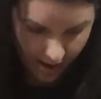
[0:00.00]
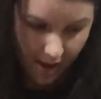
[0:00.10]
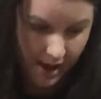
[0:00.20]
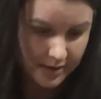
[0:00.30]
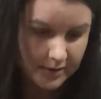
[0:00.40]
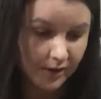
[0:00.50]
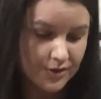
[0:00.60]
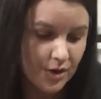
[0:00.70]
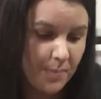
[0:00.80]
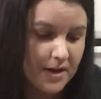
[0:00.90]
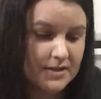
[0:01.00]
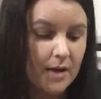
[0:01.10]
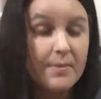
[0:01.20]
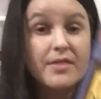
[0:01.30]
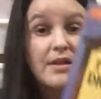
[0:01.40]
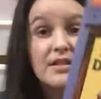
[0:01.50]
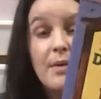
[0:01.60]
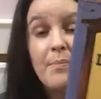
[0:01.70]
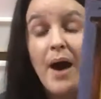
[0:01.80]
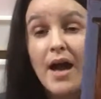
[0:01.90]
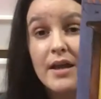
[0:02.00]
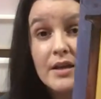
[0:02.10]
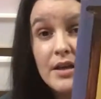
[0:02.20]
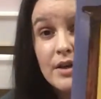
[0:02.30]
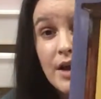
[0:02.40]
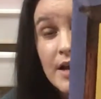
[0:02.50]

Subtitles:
And I also picked up this Pioneer